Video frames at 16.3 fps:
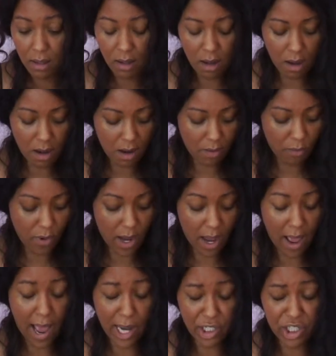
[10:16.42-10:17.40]
Um, what
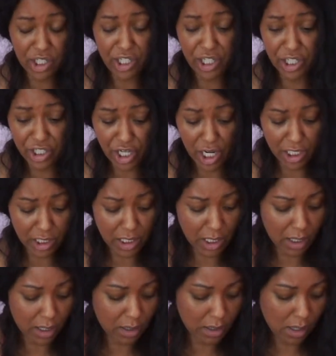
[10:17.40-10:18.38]
I actually
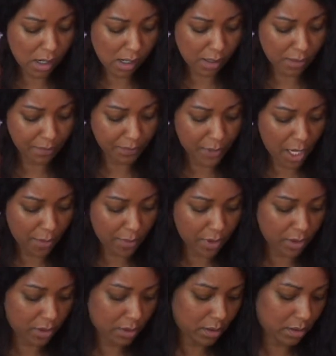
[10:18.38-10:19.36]
ingested, um, that
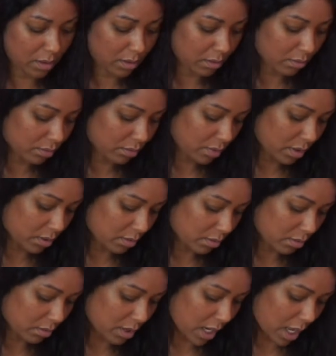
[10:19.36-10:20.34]
was real
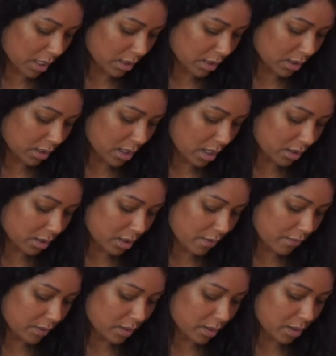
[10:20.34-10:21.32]
nasty. That
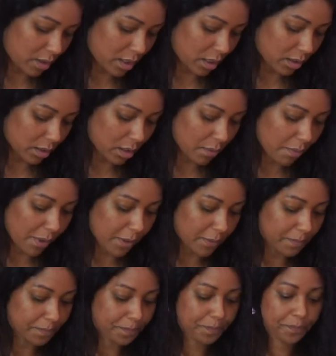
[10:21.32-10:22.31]
stuff didn't taste good,
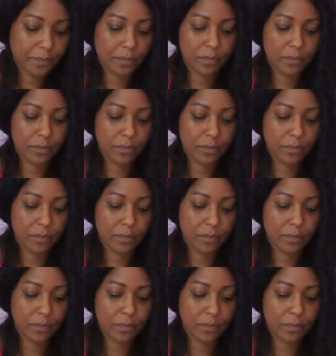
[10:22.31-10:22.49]
but